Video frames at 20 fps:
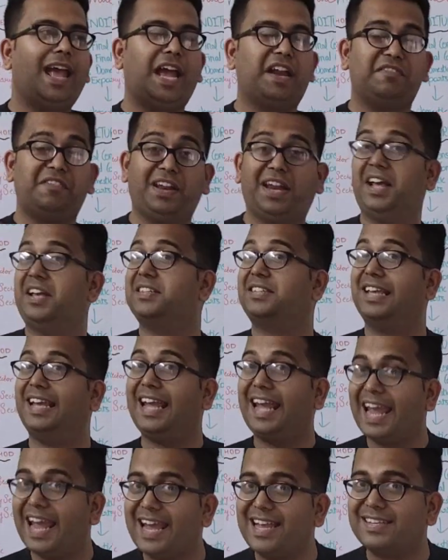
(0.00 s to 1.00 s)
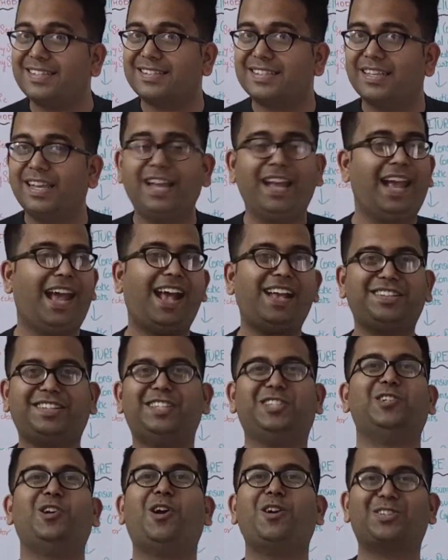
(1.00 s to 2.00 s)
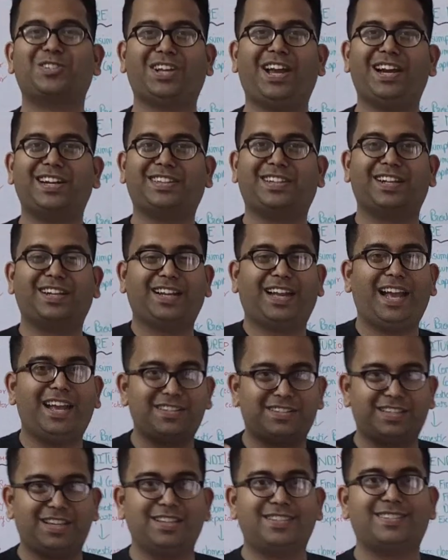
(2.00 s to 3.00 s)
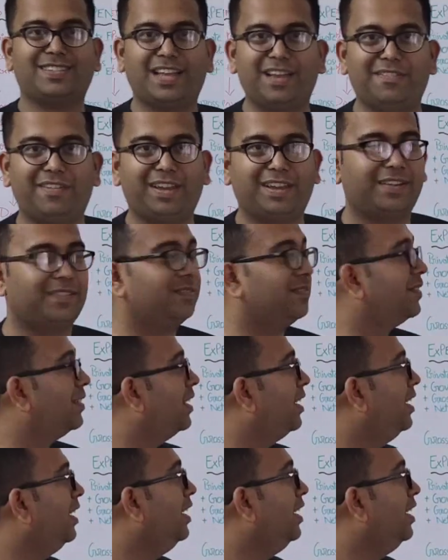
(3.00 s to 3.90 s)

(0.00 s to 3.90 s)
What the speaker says: And when I say S, S is not sarthak, S is saving.